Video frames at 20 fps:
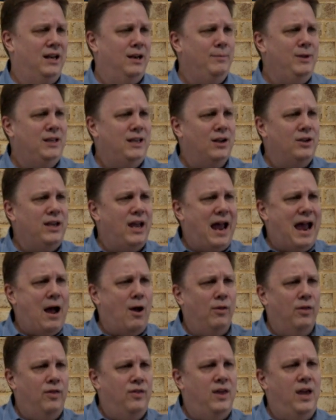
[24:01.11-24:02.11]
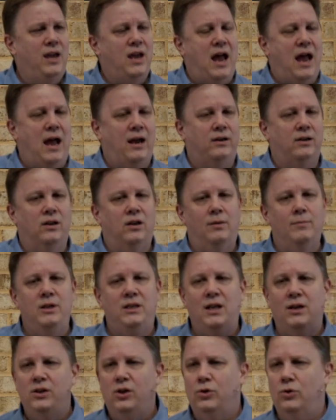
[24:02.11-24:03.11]
Let me tell you how they acted. Let me
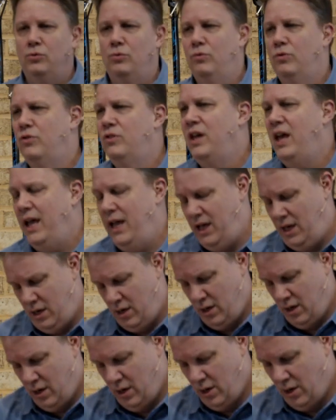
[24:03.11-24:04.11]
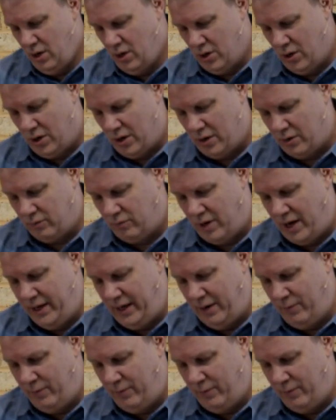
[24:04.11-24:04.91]
tell you who they are, right?